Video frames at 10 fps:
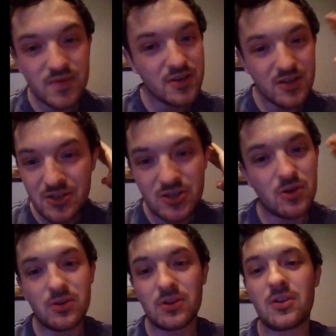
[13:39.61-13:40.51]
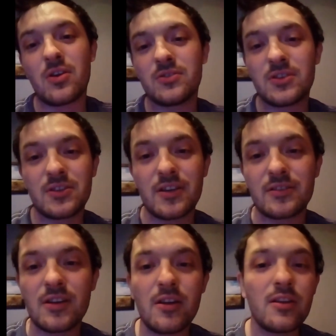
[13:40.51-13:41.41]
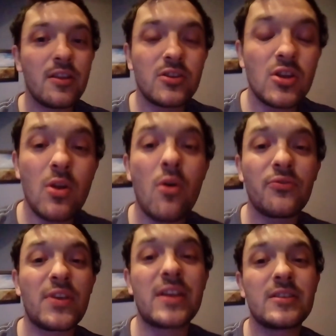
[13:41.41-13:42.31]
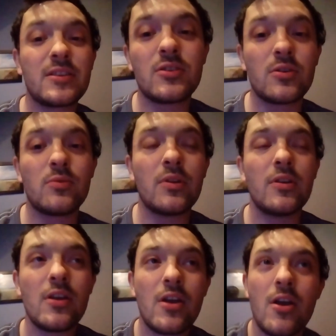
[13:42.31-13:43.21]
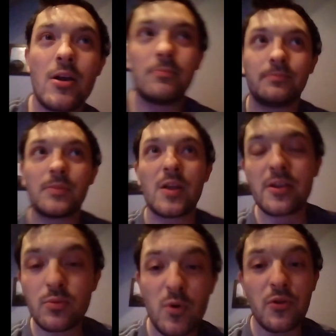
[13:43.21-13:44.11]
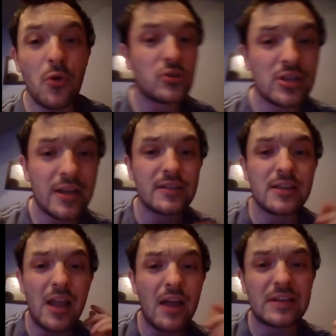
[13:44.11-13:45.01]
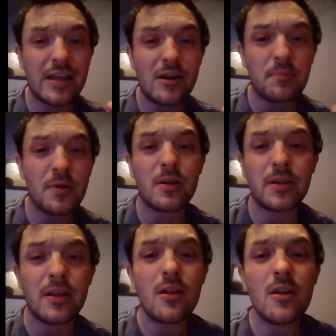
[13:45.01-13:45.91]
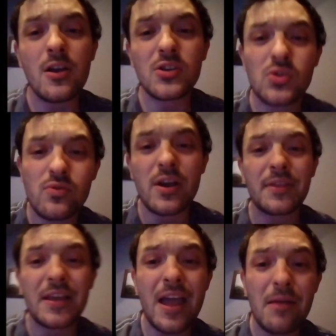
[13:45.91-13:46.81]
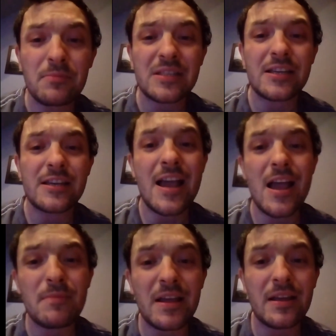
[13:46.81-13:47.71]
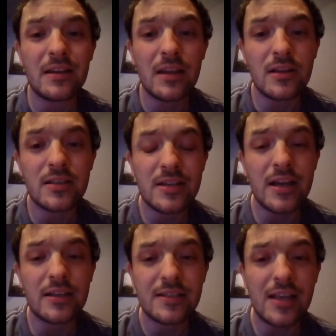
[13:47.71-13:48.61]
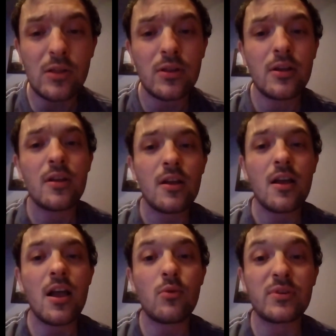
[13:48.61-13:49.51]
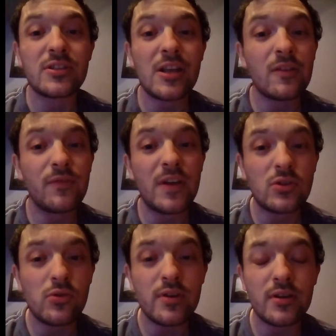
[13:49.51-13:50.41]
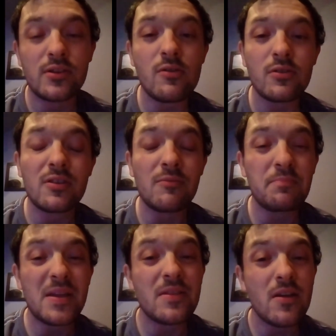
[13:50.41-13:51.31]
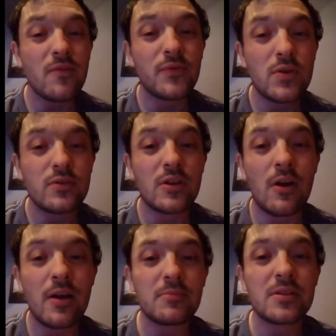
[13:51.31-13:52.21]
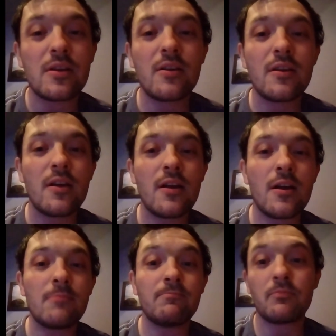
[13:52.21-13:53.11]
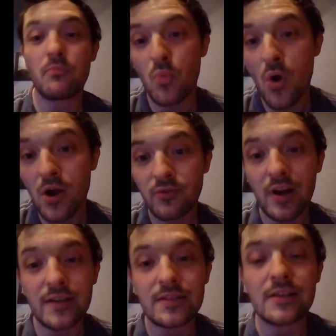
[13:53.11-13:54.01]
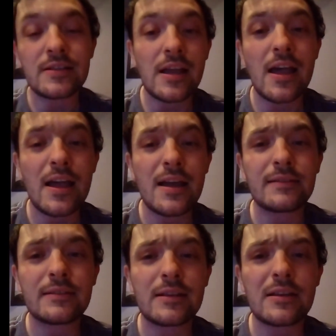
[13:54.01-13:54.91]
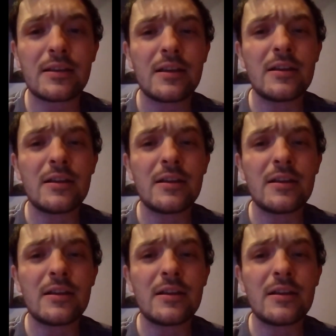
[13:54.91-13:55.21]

just got loads of things. There's a lot of things to do. Um, it is one of those things that you have to get up early. I saw it at the MCM in London Excel, uh, which at the Victoria Docks. I've been there a few times, um, work related, and uh,